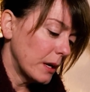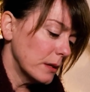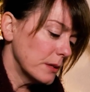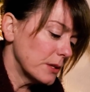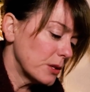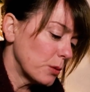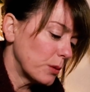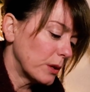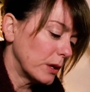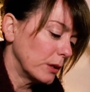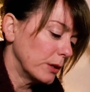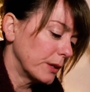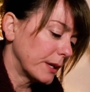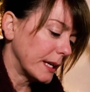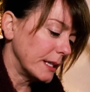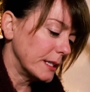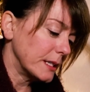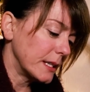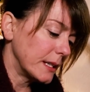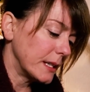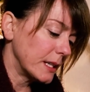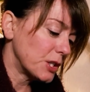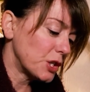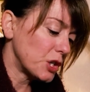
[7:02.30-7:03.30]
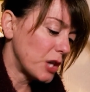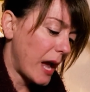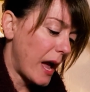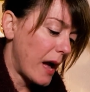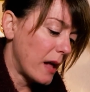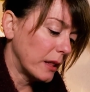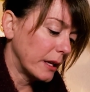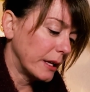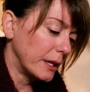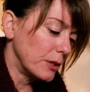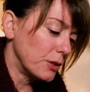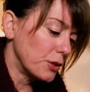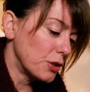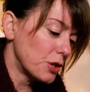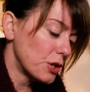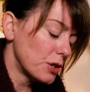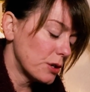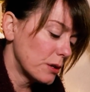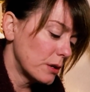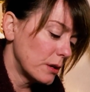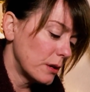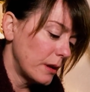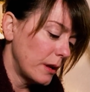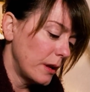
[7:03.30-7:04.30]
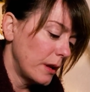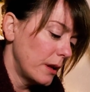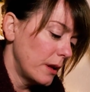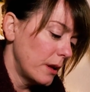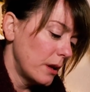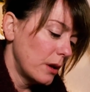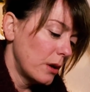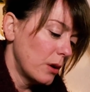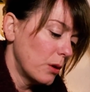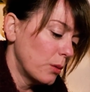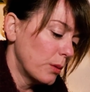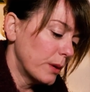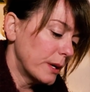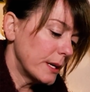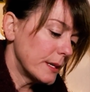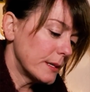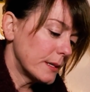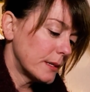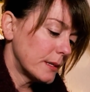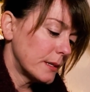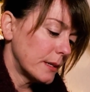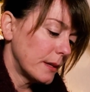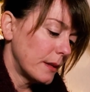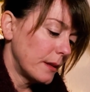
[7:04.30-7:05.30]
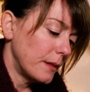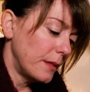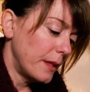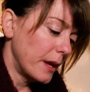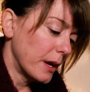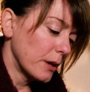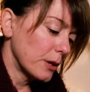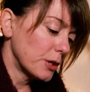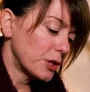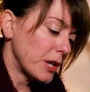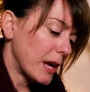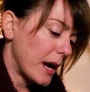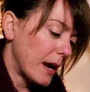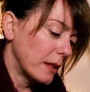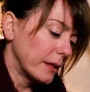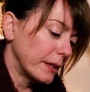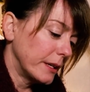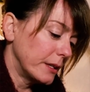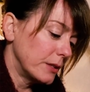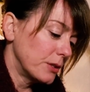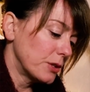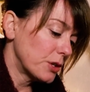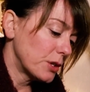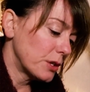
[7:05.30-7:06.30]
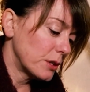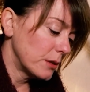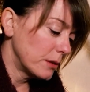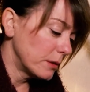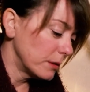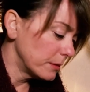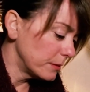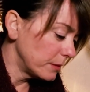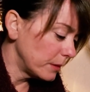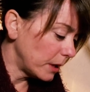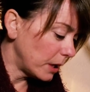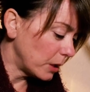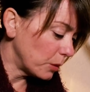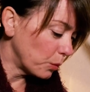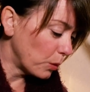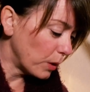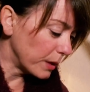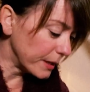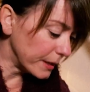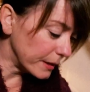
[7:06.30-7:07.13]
also want to look into the challenge. What is their challenge? And what